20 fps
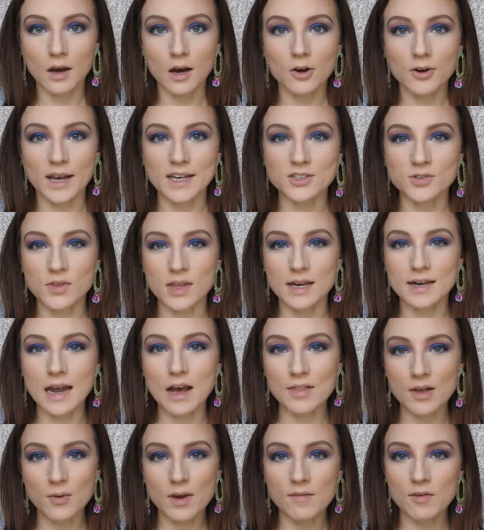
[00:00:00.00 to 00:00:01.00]
Okay, so then
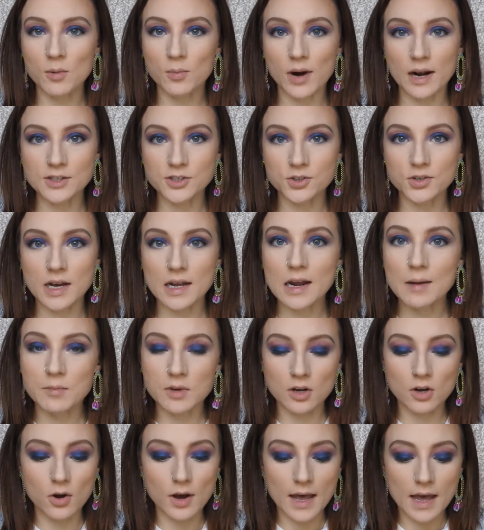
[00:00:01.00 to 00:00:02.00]
now that we have our bronzer done, I'm
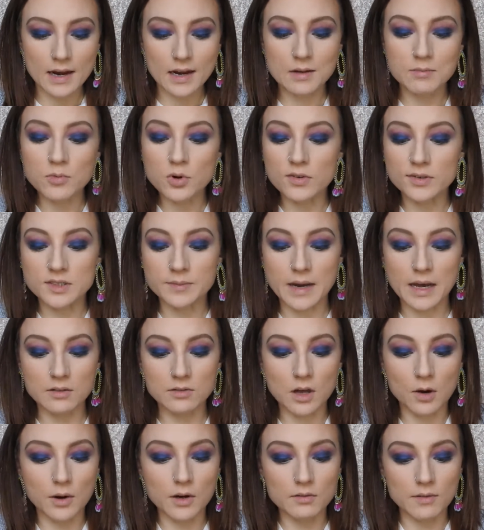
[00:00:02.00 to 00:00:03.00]
gonna go ahead and move to my
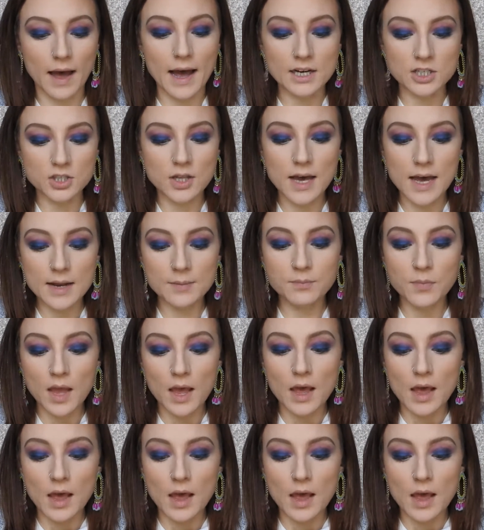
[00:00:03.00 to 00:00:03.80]
lower lash line.